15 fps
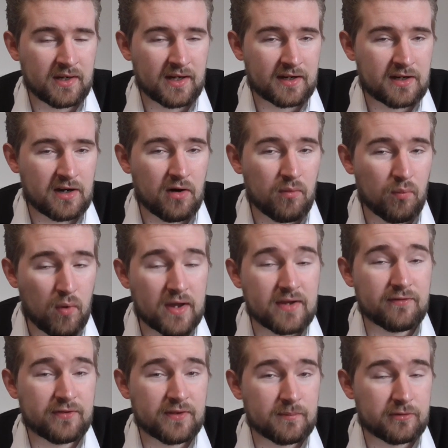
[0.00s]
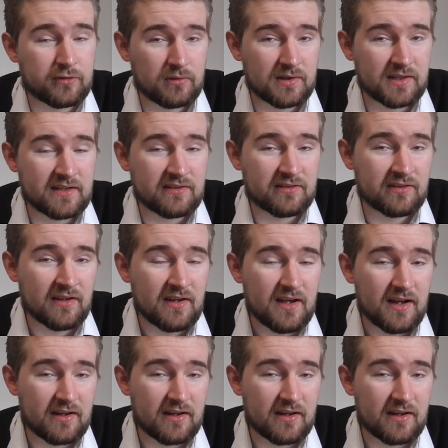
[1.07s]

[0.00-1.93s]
and I can't wait for them to release